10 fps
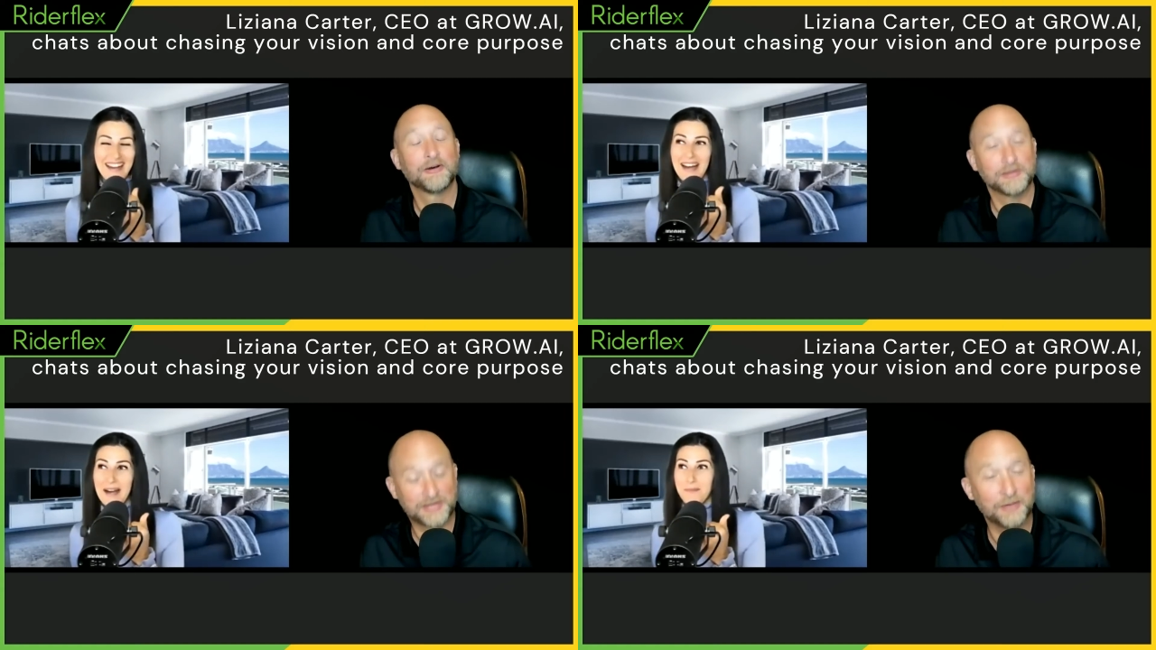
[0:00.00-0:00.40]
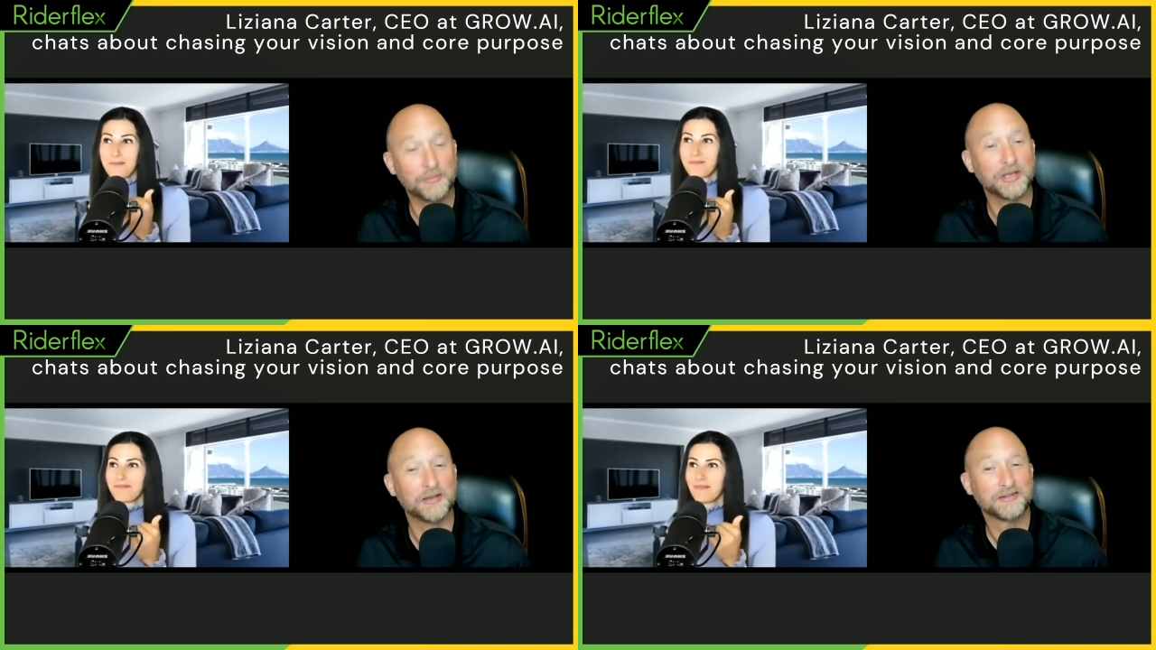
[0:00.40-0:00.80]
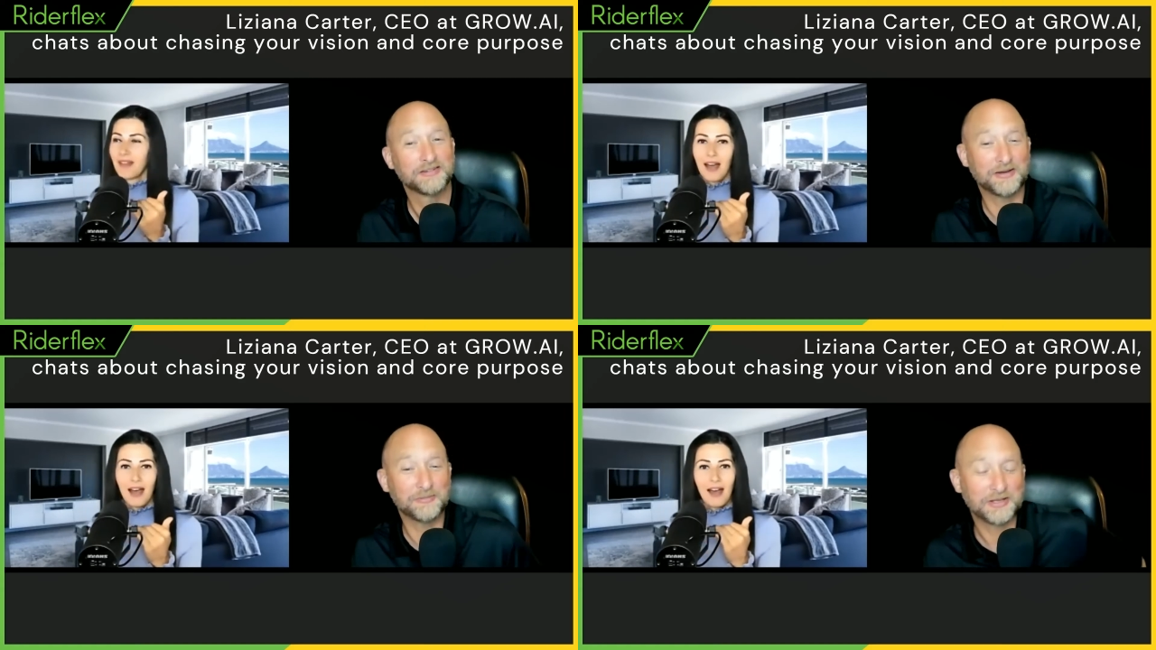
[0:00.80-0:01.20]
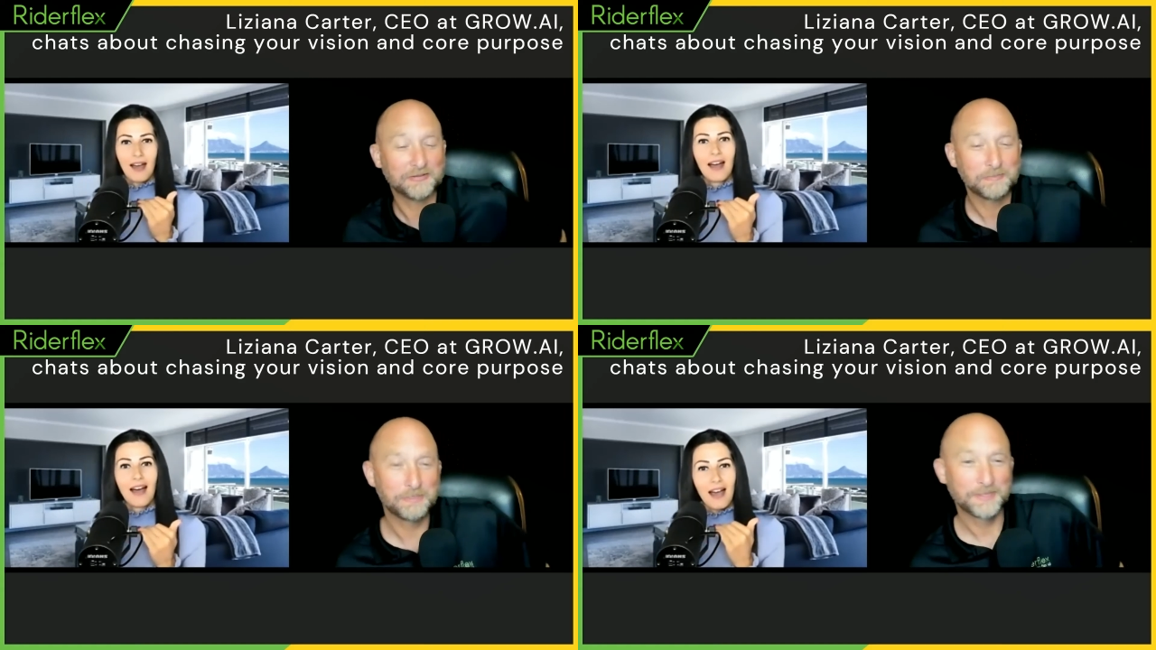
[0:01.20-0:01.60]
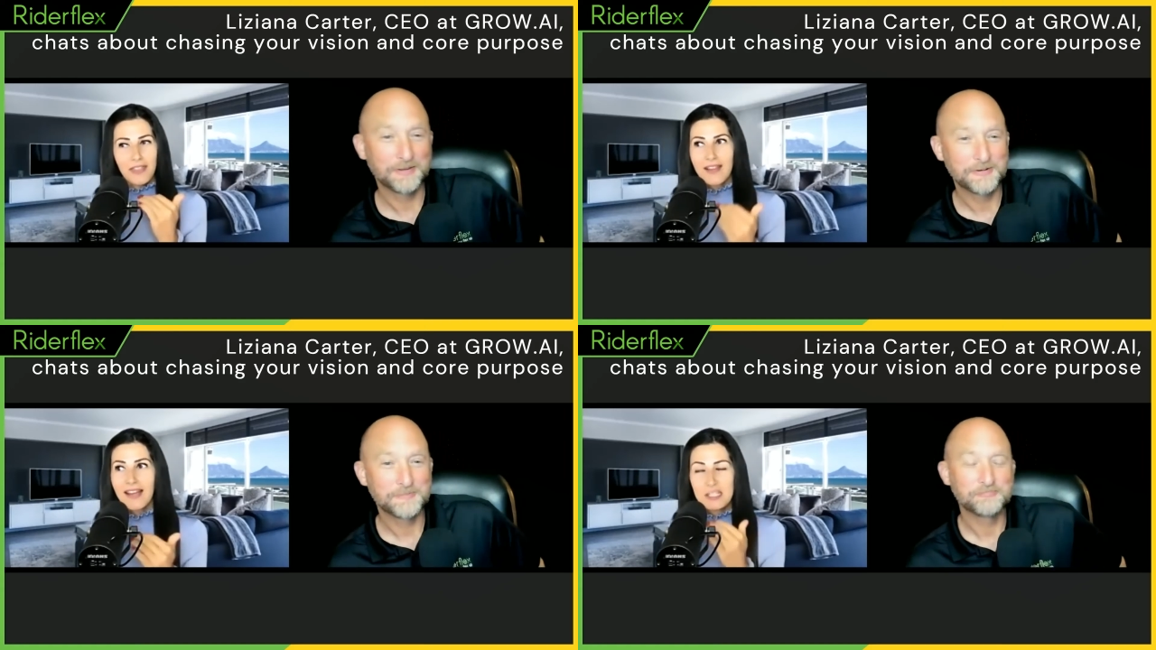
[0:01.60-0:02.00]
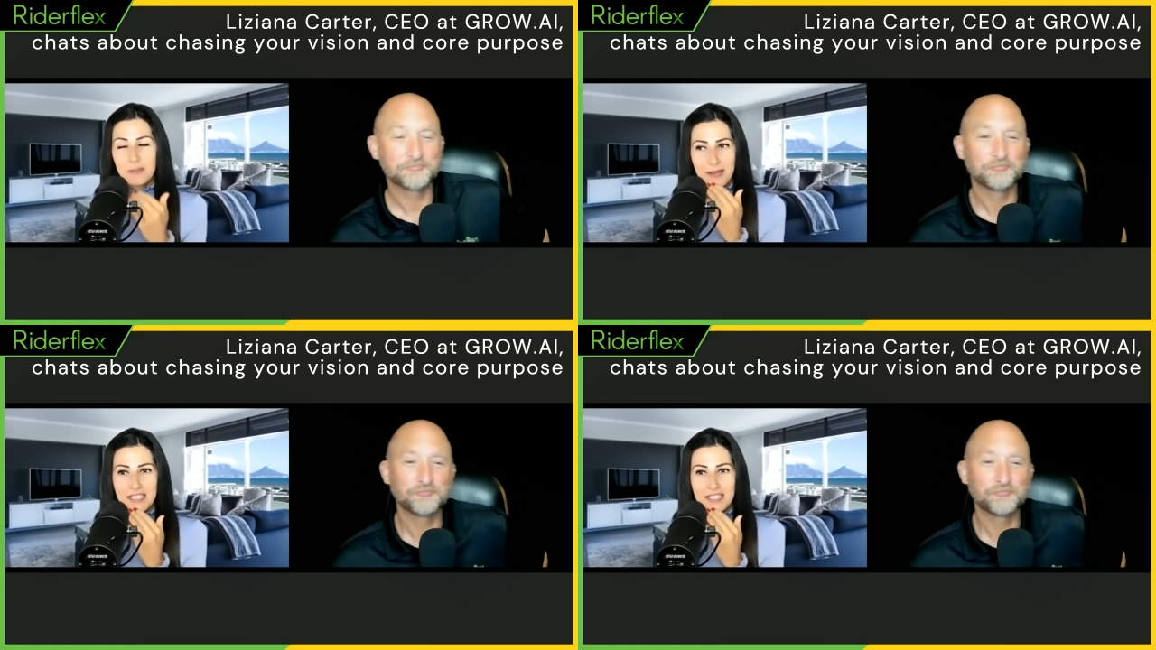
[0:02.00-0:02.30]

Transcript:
Speaker 1: um, oh, tell me, tell me. I think I spent